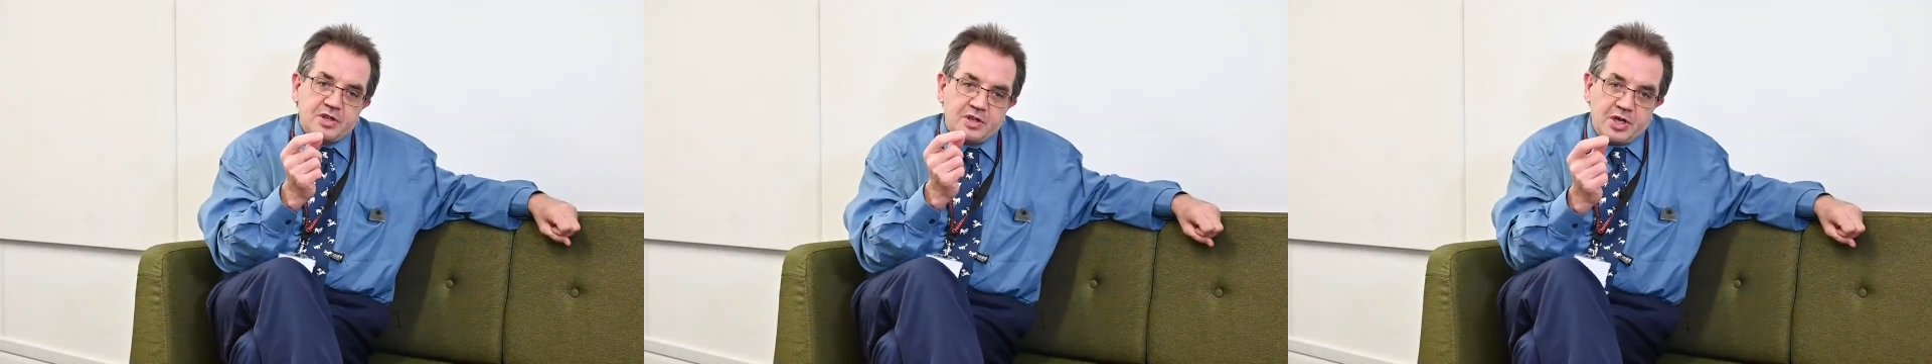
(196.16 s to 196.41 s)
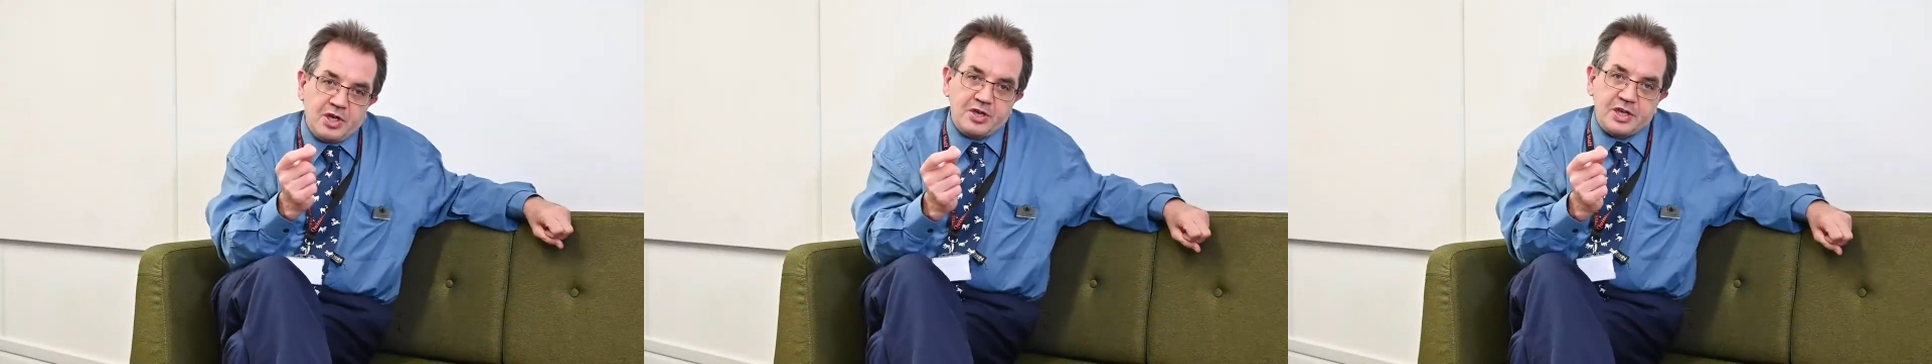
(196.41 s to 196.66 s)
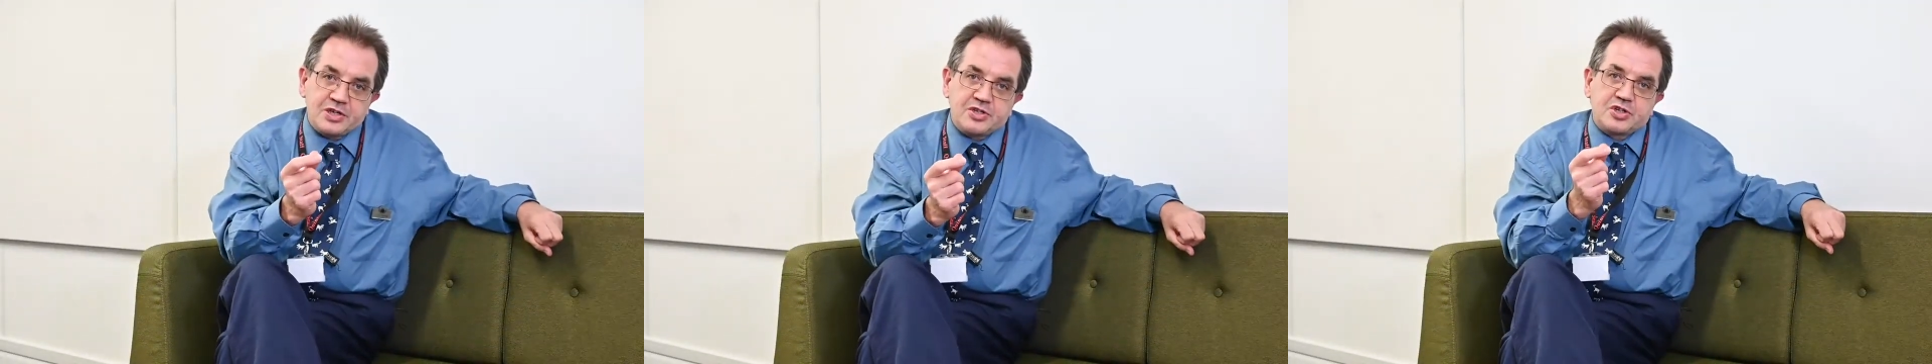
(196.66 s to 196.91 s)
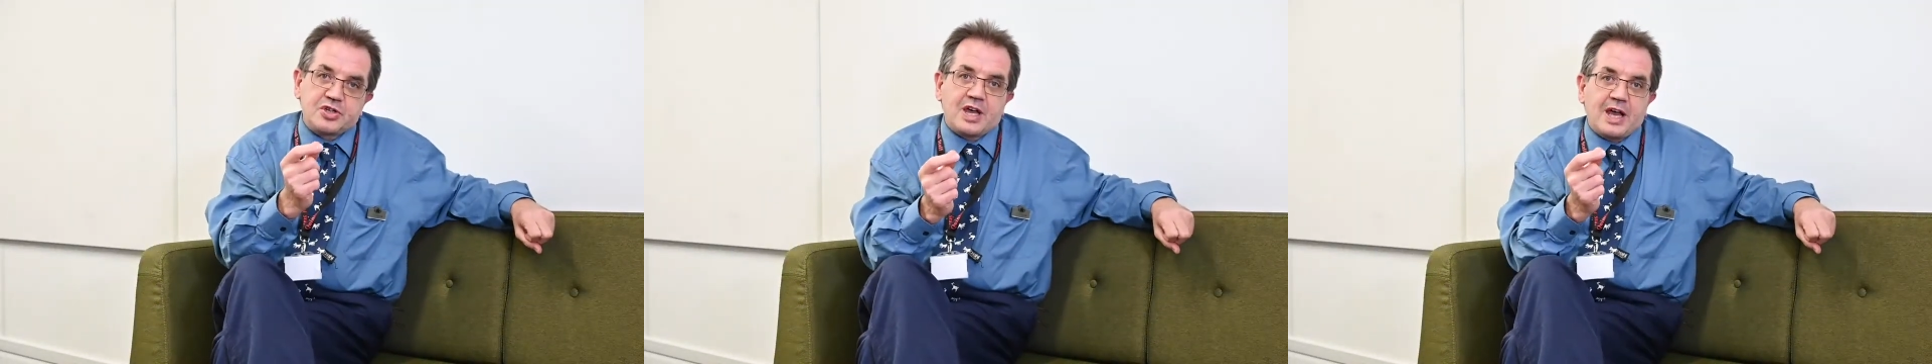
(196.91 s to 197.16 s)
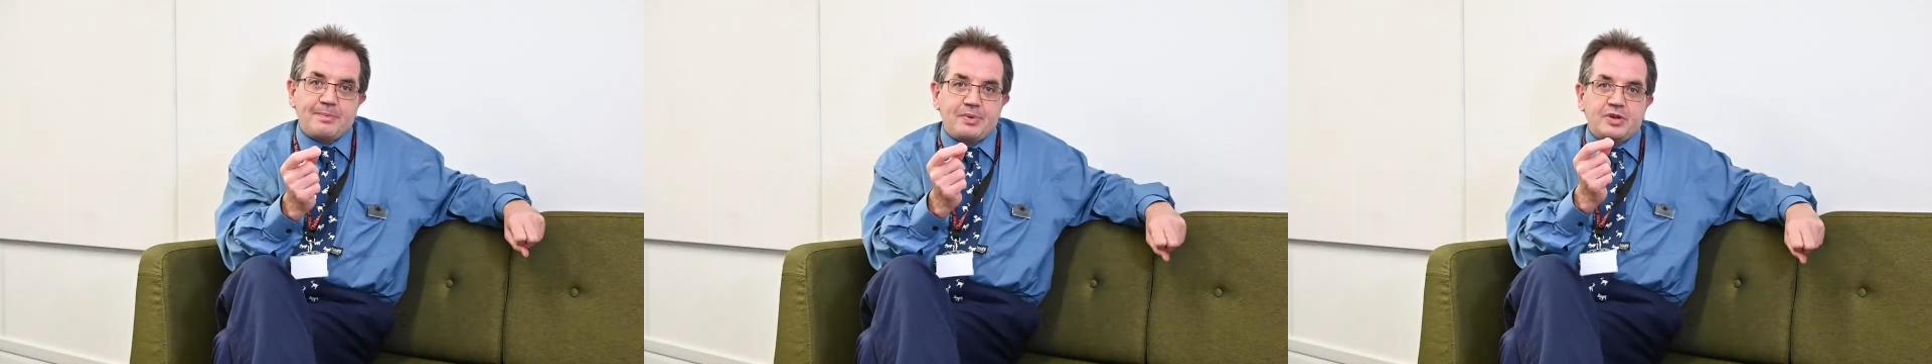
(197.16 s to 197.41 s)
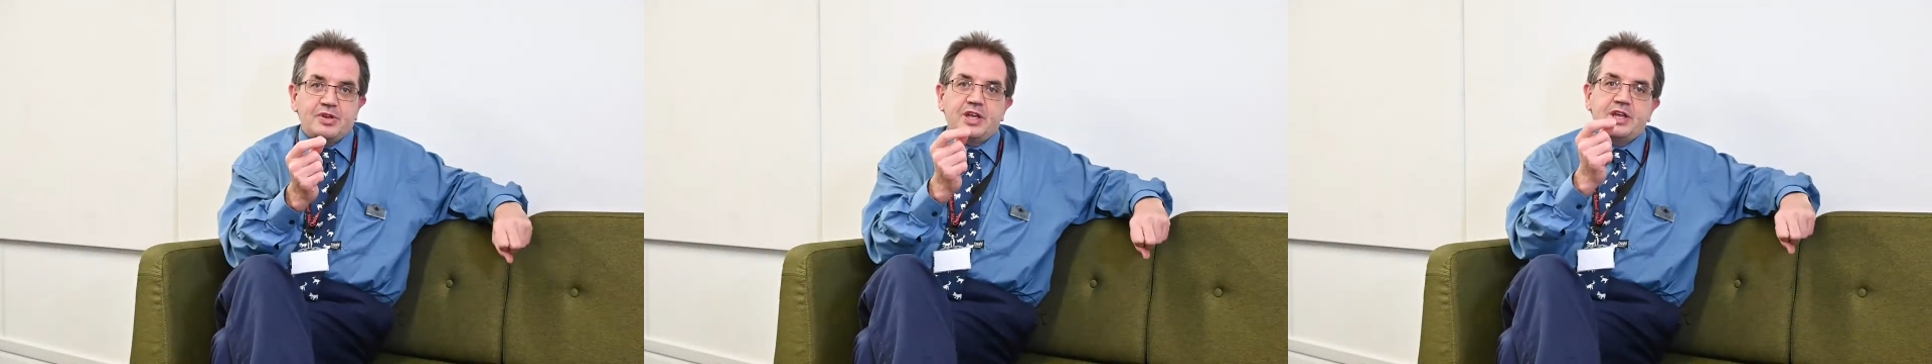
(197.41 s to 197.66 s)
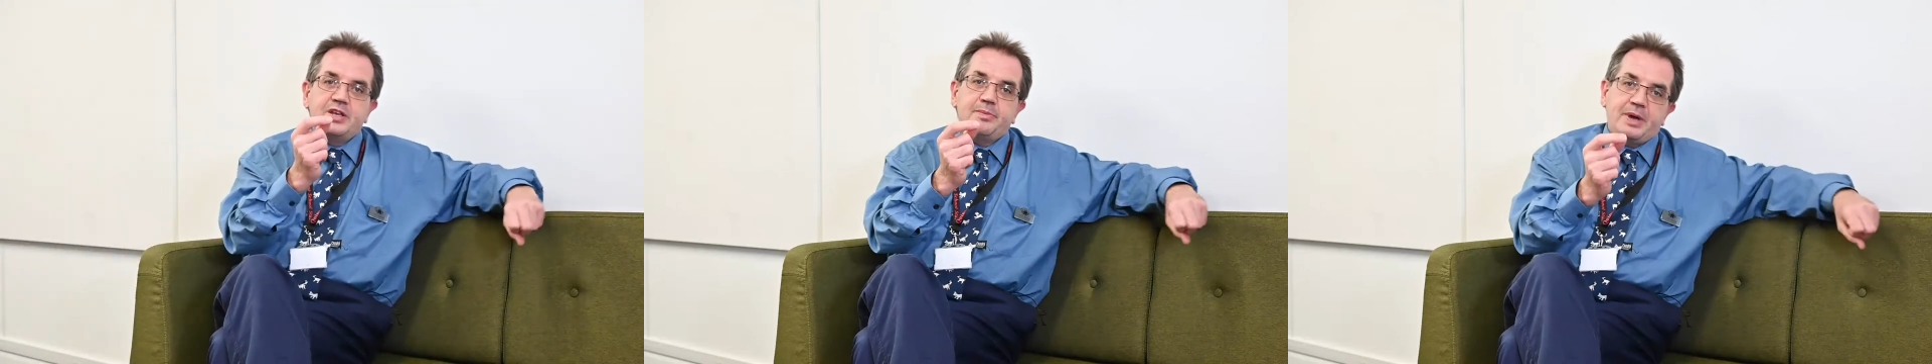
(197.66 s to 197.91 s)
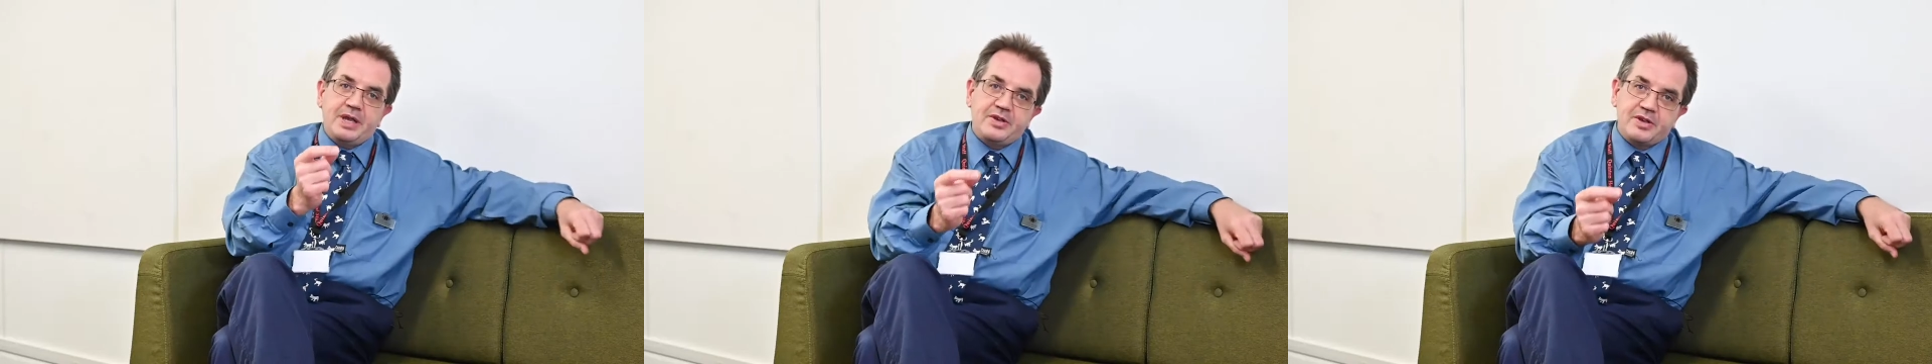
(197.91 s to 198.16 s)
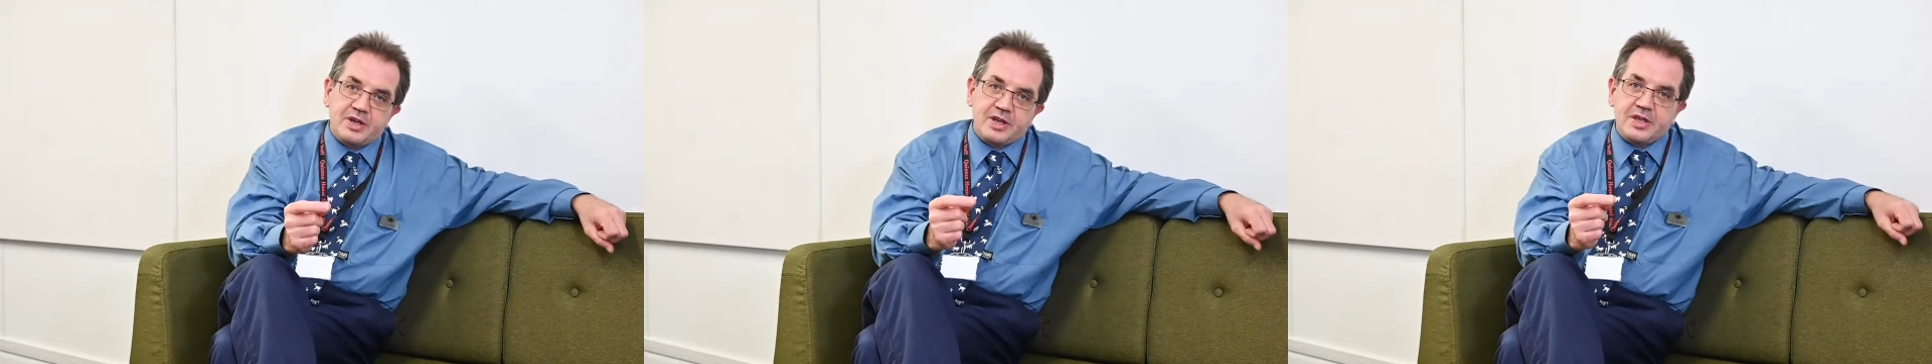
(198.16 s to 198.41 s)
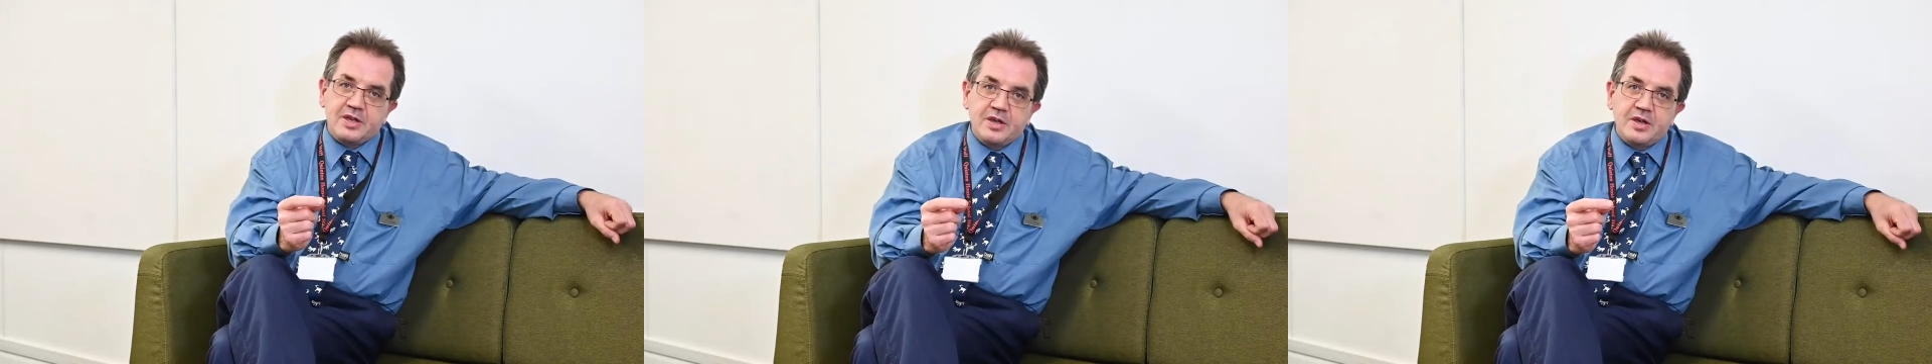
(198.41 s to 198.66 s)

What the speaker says: learning should happen independently.